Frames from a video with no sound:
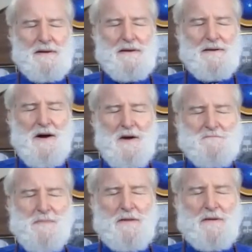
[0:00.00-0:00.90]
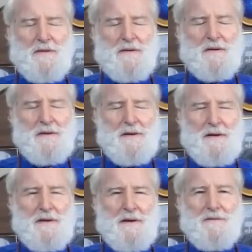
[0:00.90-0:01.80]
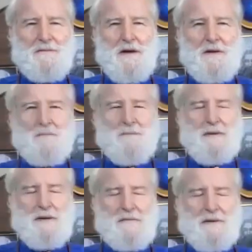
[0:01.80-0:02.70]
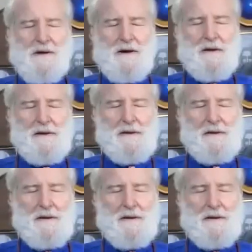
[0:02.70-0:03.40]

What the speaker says: Divine Mother, friend, beloved God,